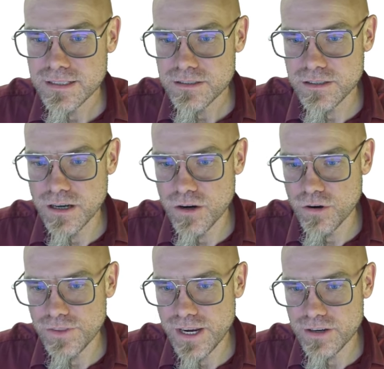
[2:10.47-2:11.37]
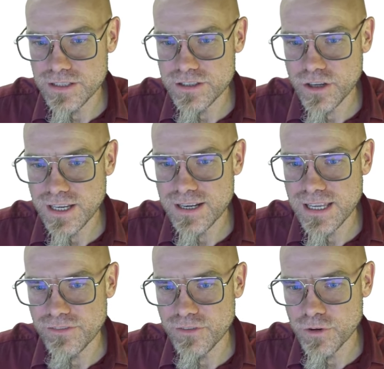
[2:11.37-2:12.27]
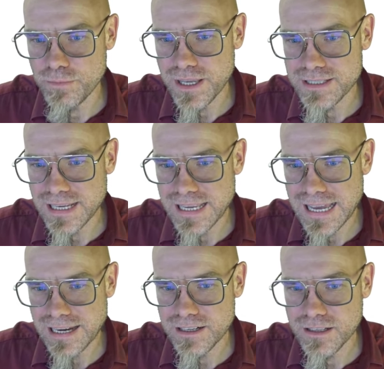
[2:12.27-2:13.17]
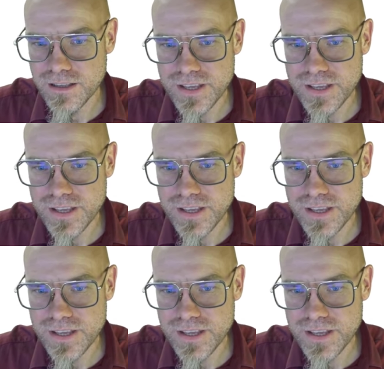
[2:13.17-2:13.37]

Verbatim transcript: So there is not clear if it would be a diagonal.